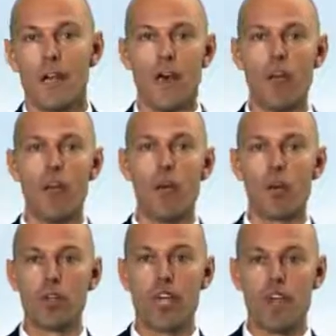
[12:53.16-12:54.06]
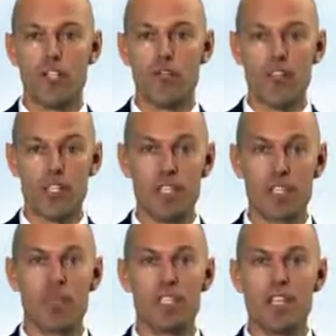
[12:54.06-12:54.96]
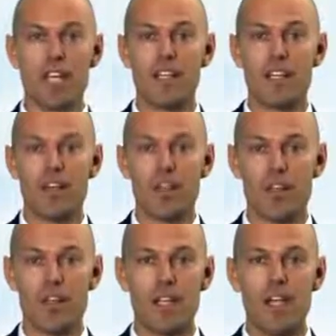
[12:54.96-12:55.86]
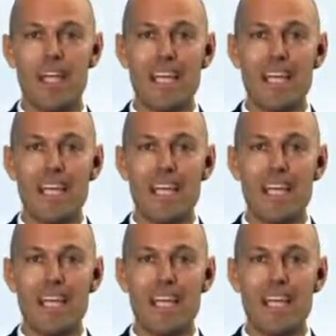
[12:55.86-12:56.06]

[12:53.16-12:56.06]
Another important characteristic of a secondary trend